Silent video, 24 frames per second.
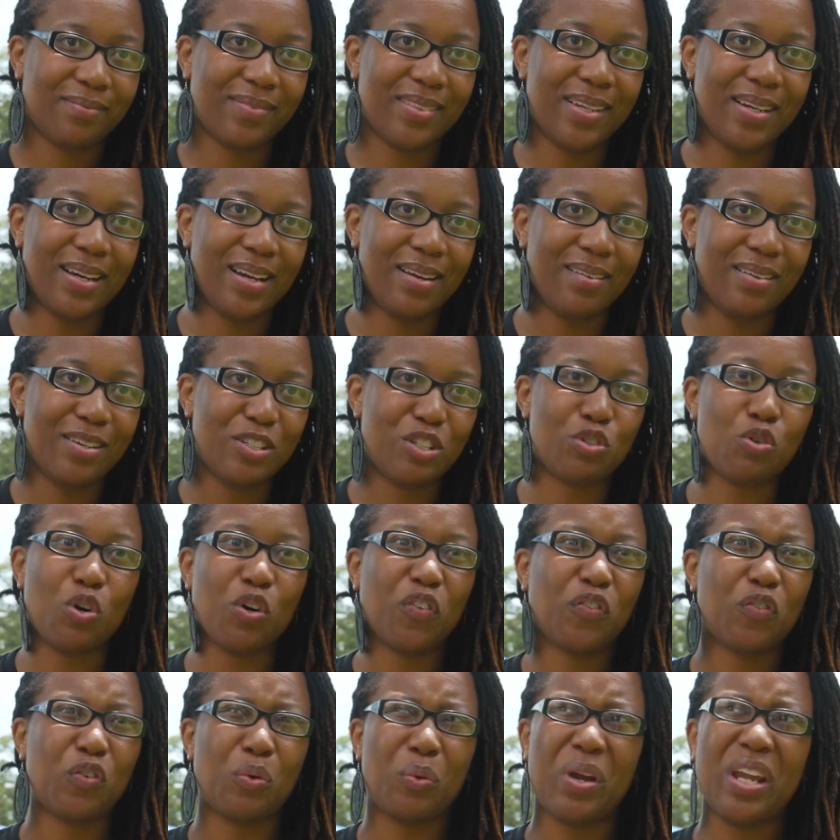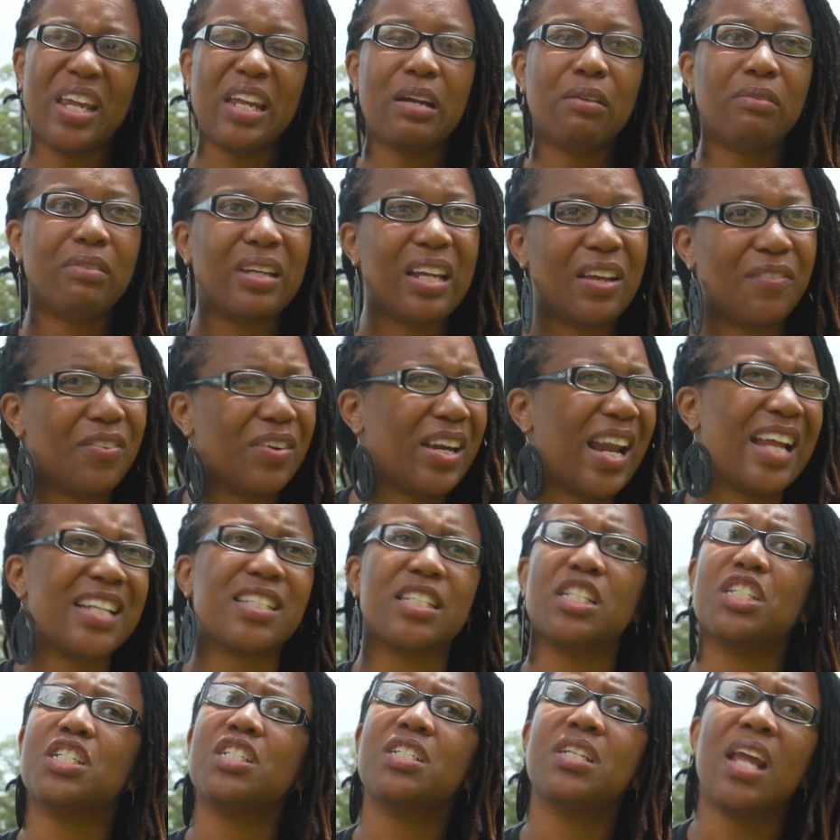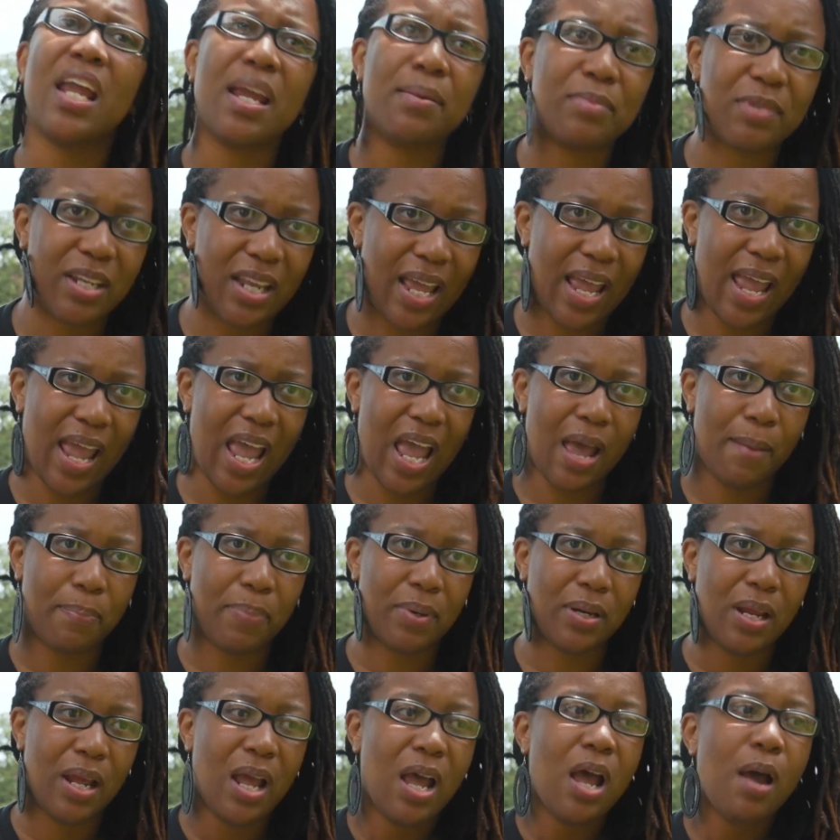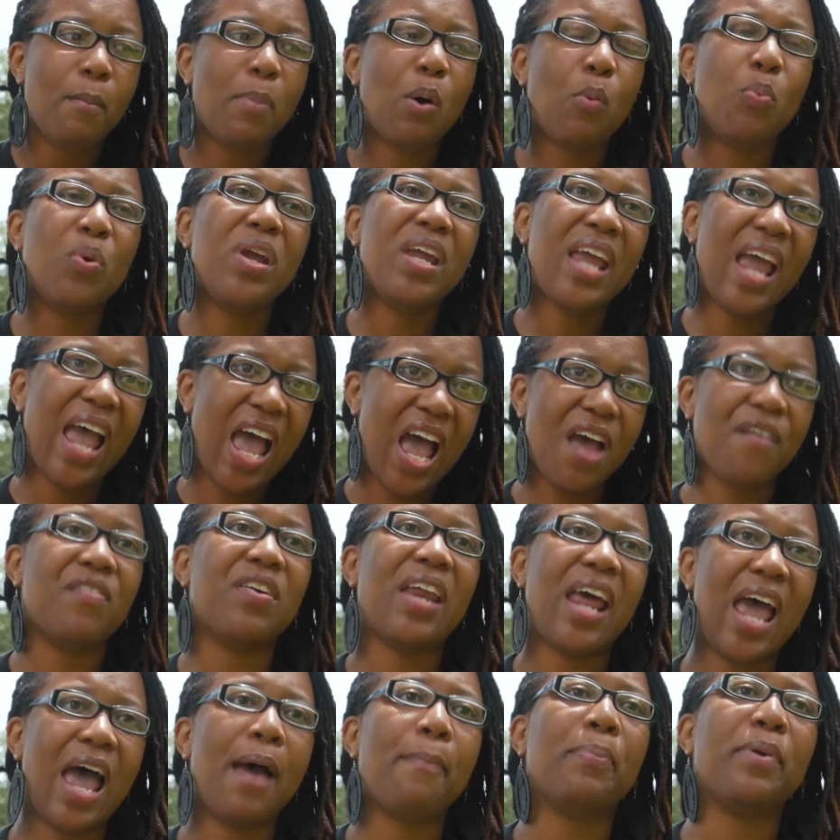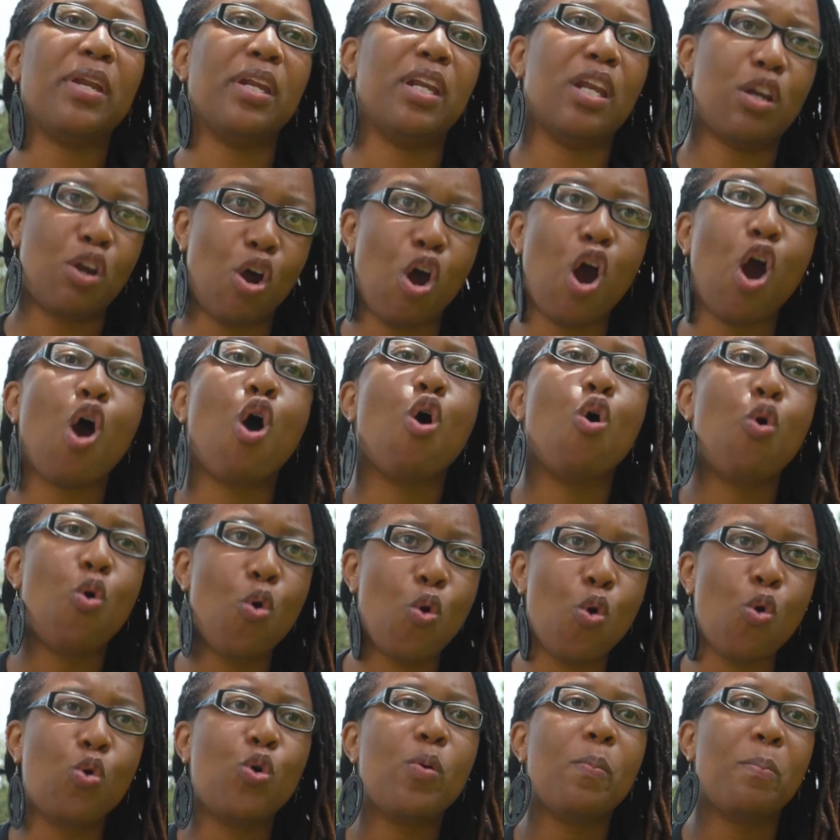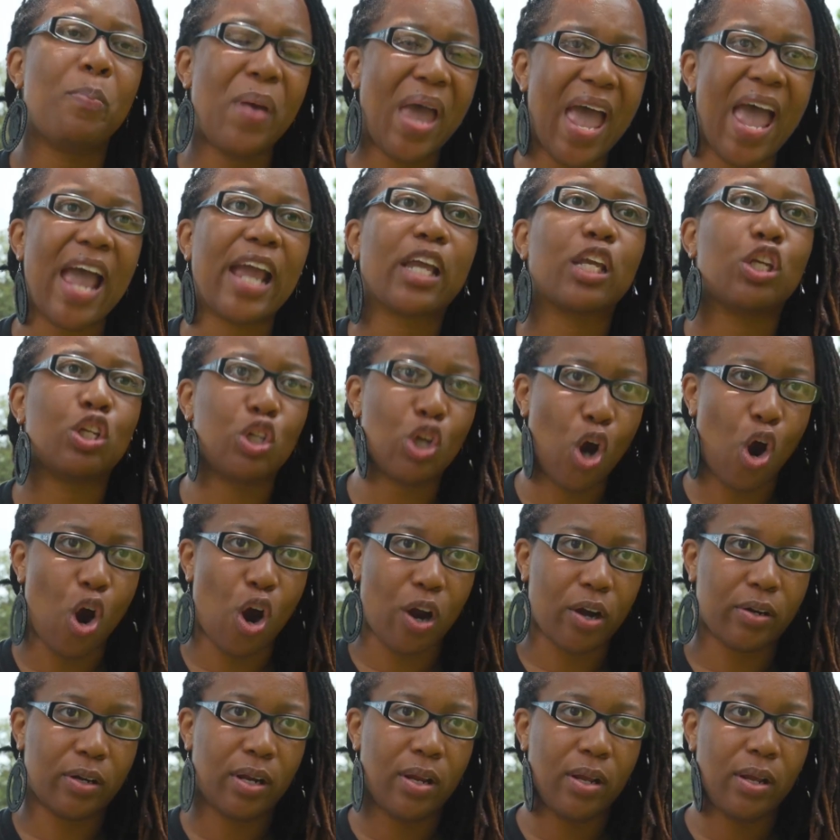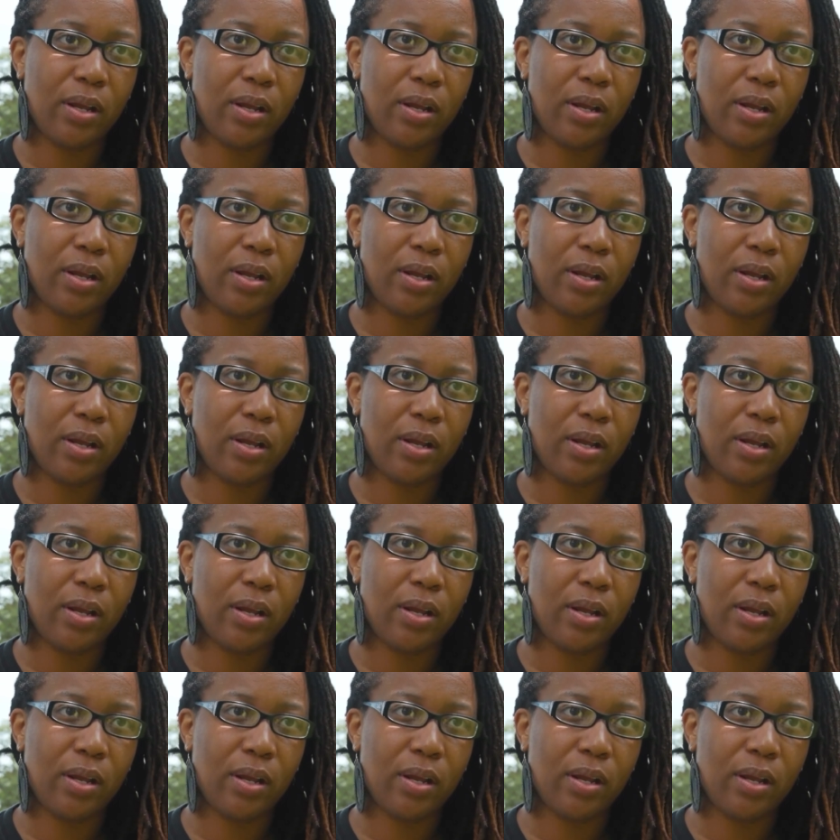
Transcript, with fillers: You know, George Floyd, he don't live here. That's a shame that that happened. But we have it happening in our own backyard.